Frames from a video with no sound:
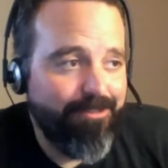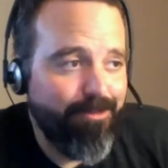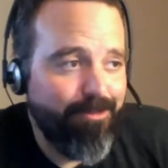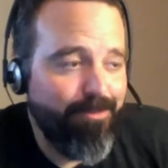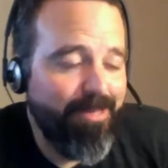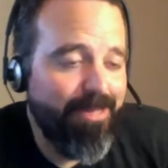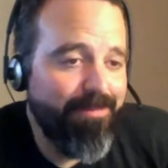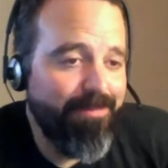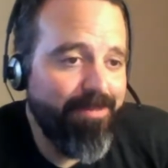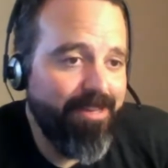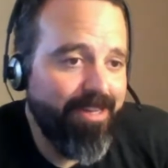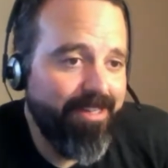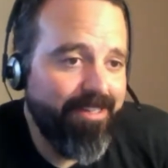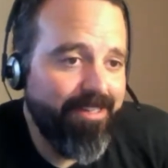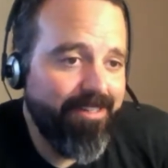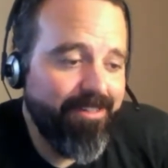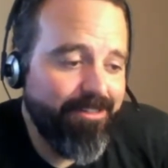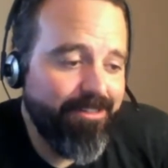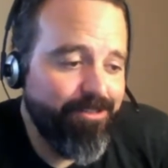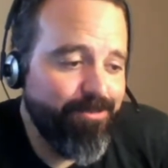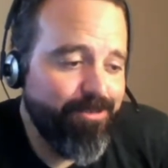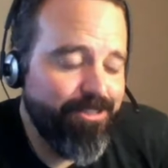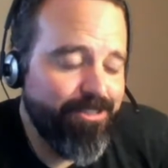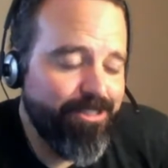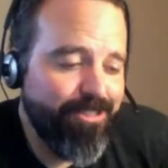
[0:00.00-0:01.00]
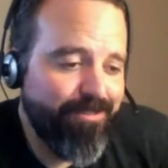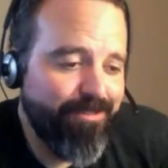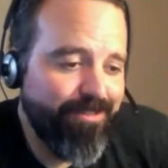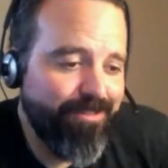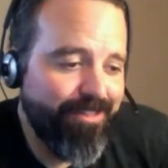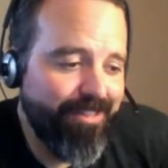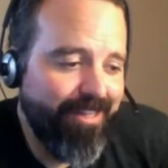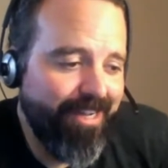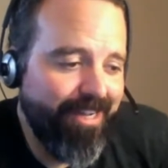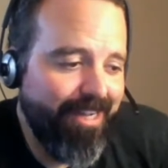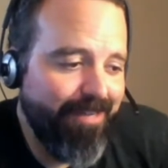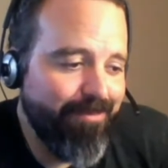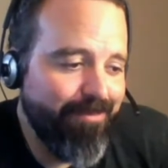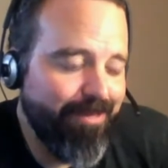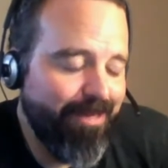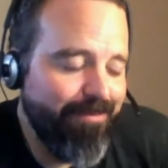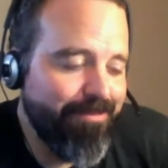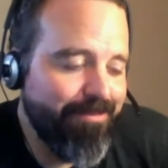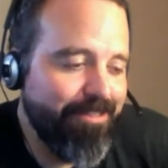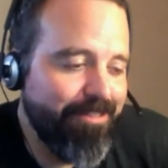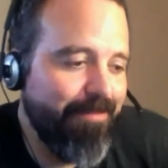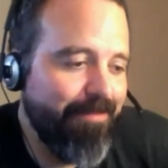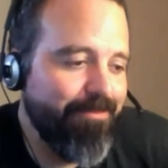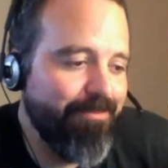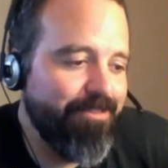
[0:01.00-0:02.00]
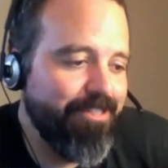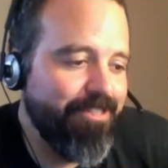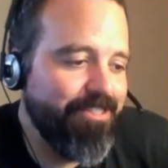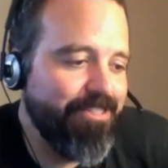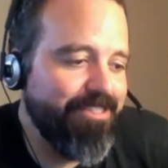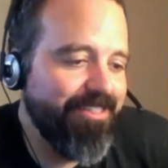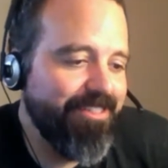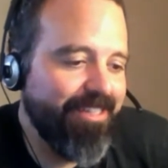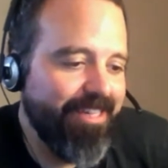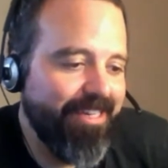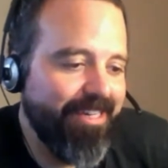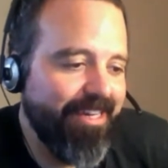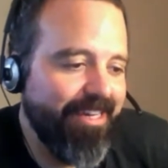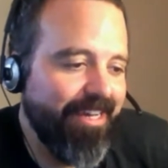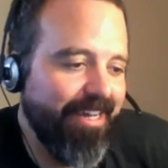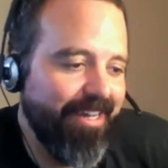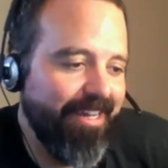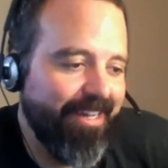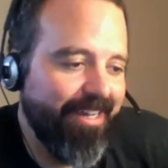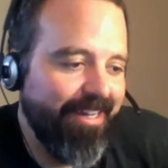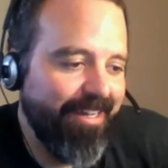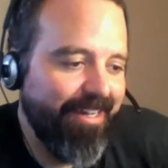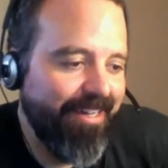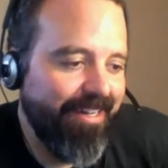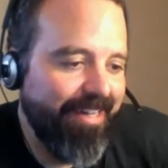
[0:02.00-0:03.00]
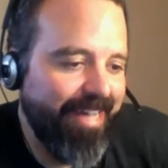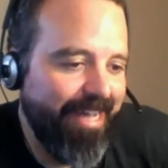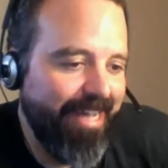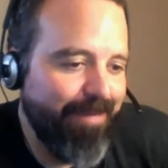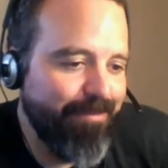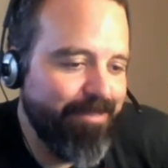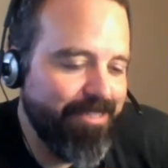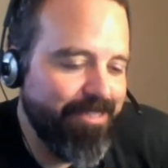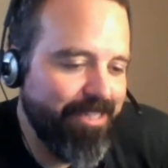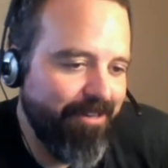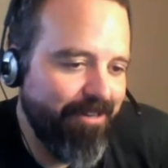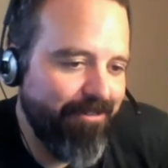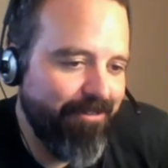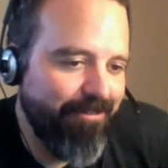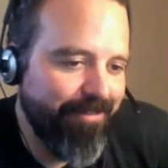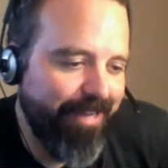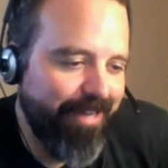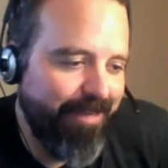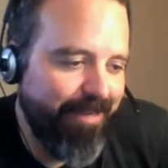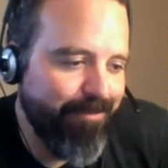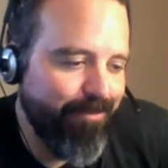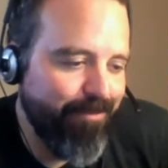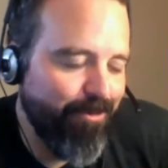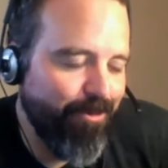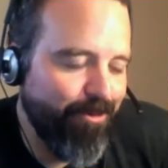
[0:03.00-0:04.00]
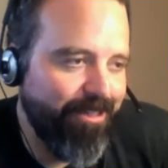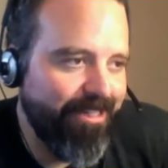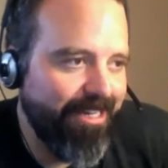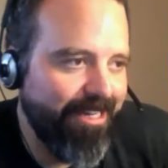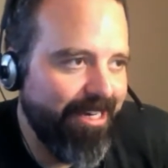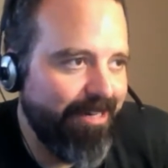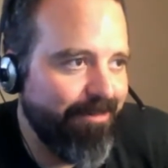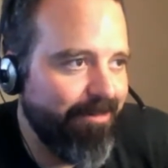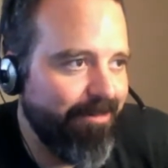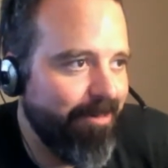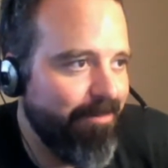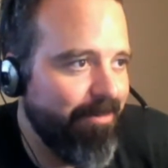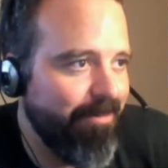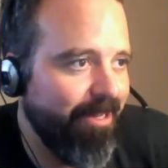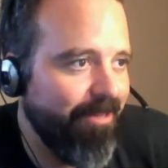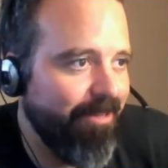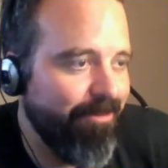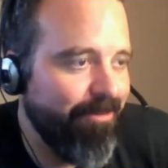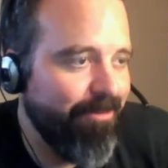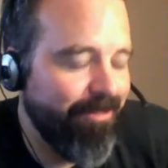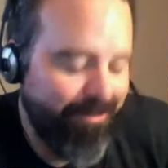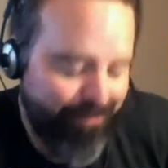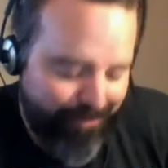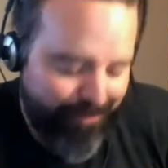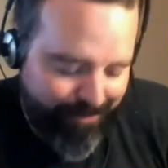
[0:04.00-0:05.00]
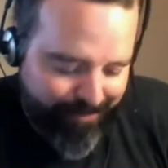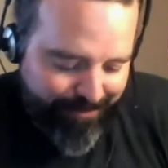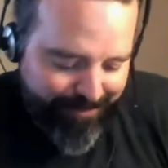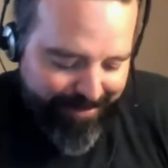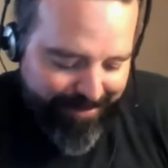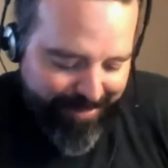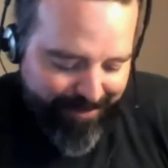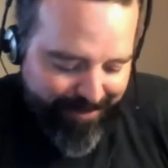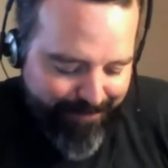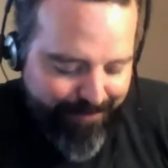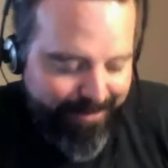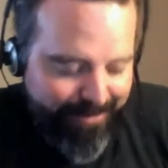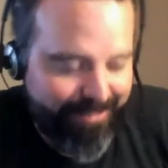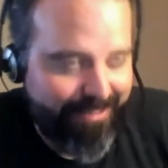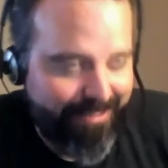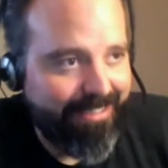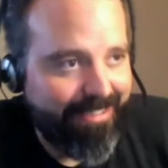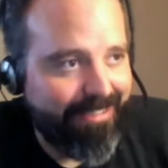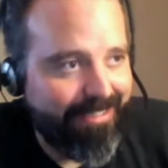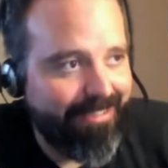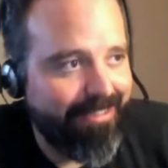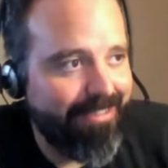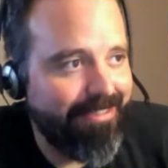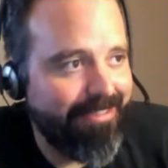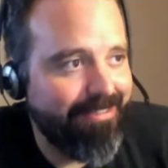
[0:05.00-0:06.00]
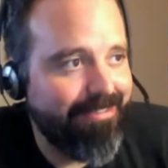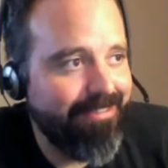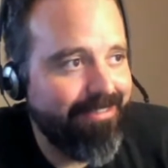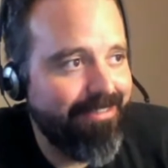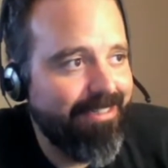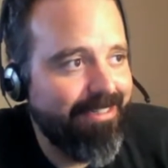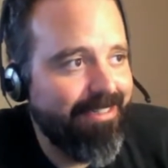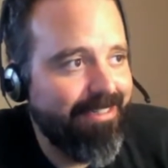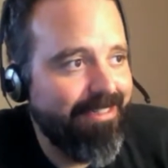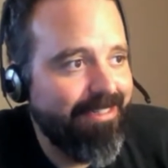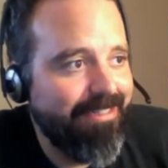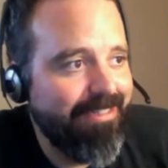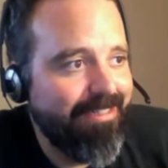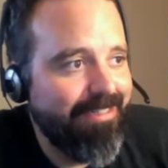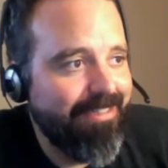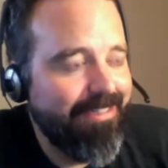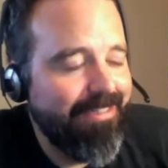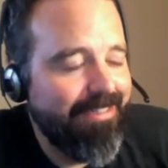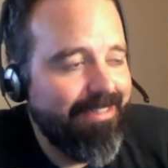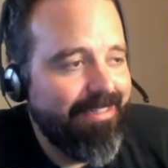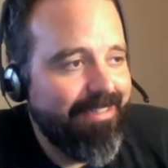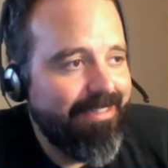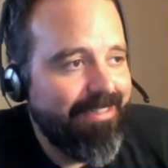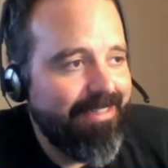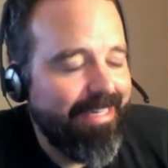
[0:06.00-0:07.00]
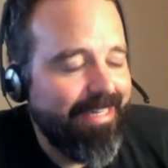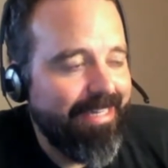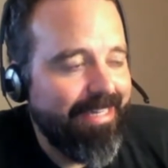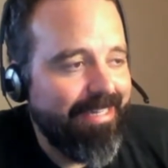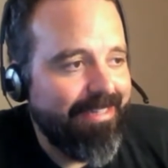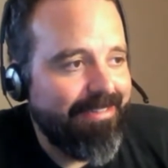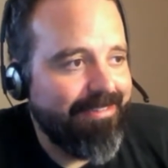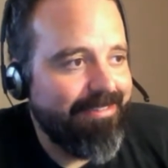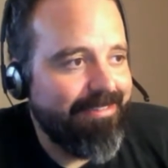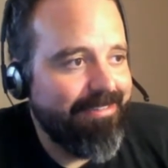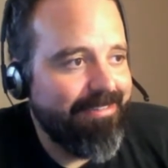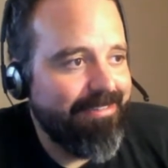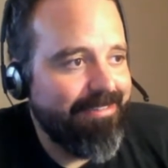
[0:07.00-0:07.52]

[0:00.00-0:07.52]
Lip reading: Well, maybe I need to switch over to the iBook. I'm such like a Amazon fanboy that I probably will never do that. But like, yeah.